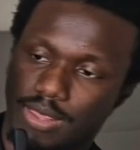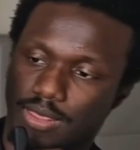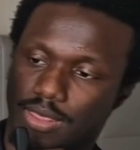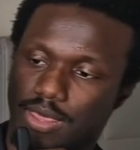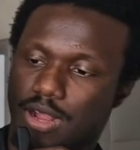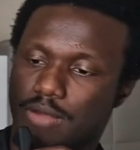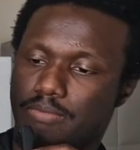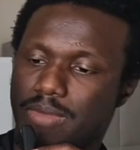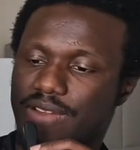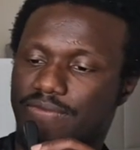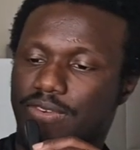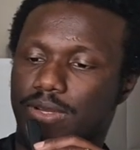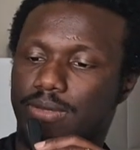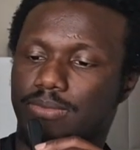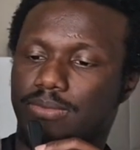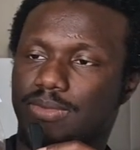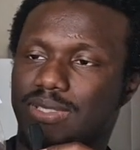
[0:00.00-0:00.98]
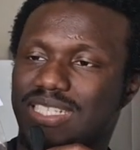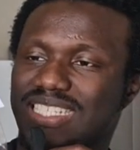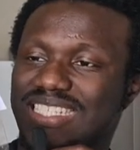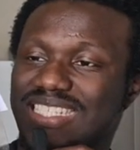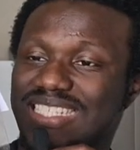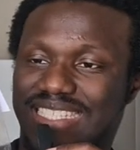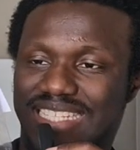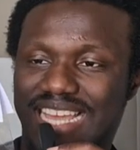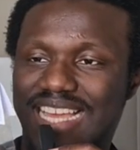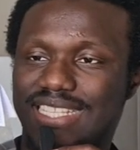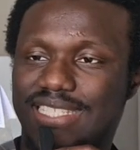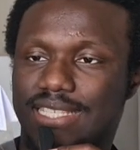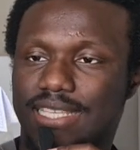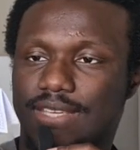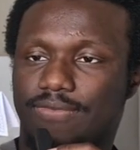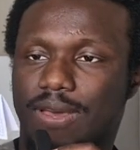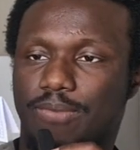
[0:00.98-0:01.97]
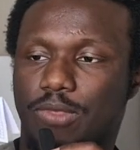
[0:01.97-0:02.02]
They're made from
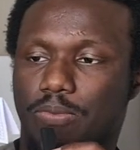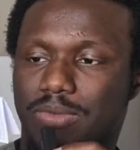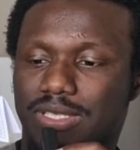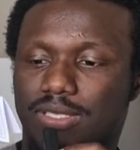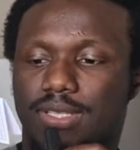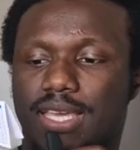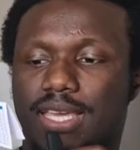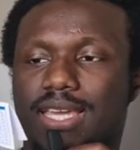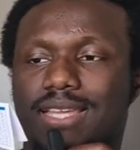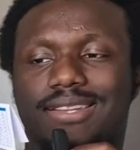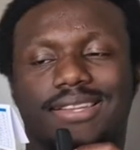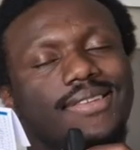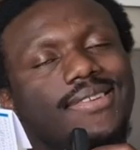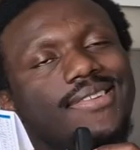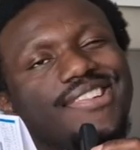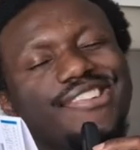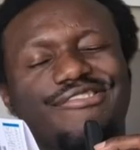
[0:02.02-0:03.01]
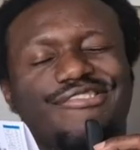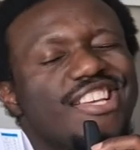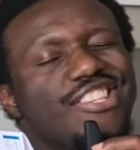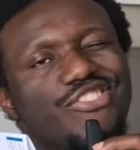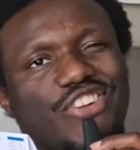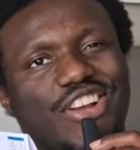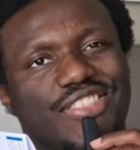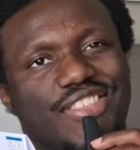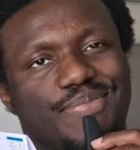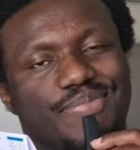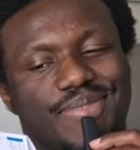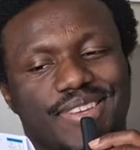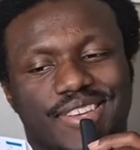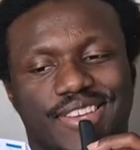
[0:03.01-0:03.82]
dates, if I'm not mistaken. Let's try them.